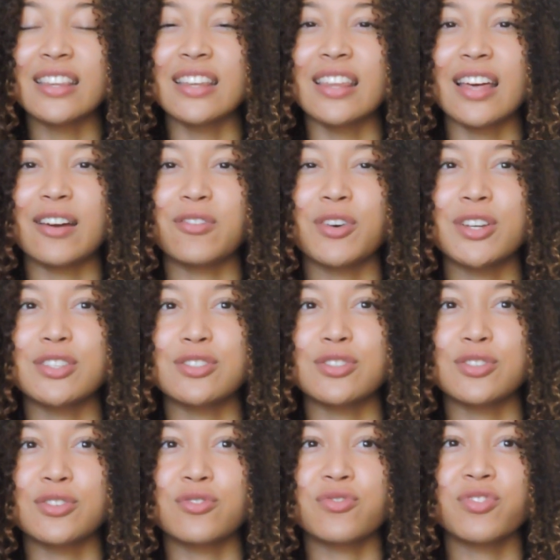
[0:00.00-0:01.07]
Then I went
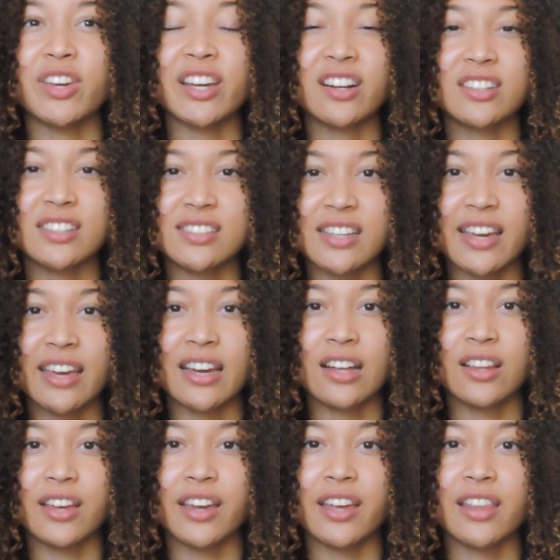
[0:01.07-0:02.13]
to finger
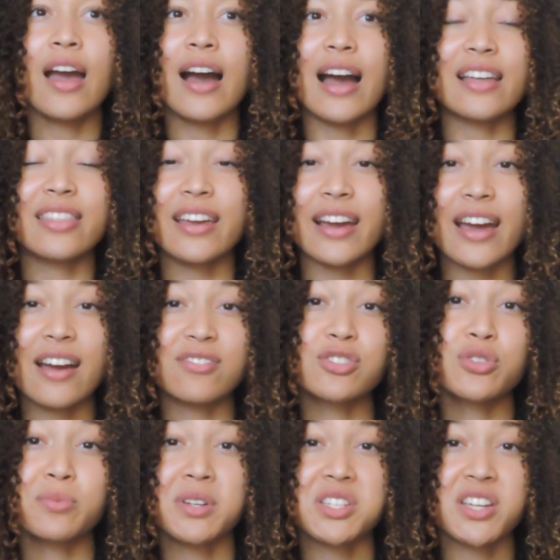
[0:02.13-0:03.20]
detangling. I think I have
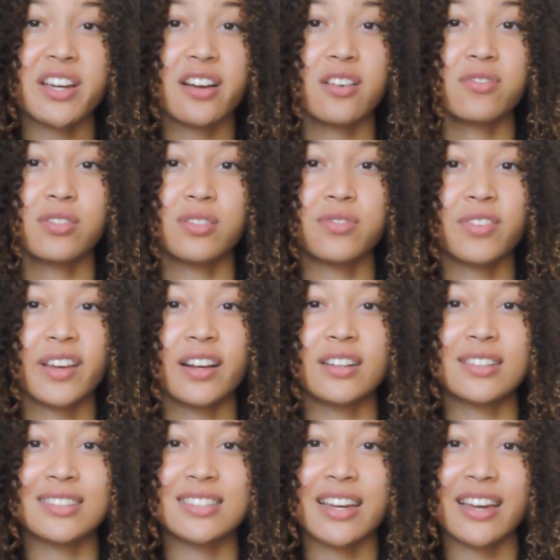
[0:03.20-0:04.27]
too much hair for finger
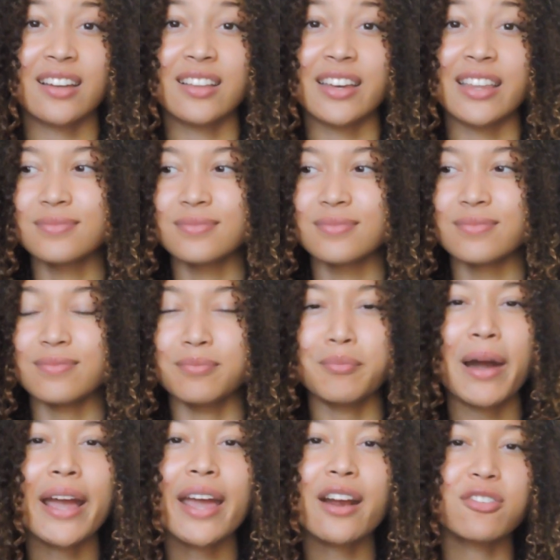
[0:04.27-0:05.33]
detangling.
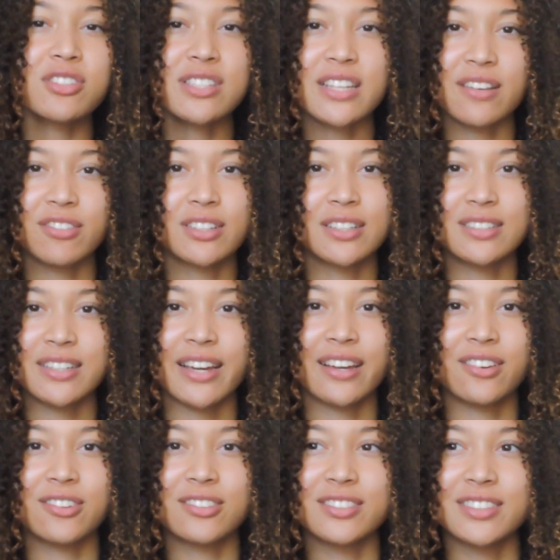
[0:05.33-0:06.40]
My hair was never
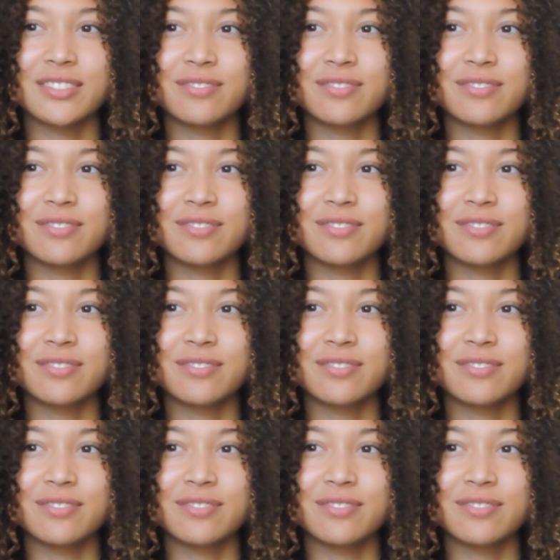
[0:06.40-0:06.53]
detangled.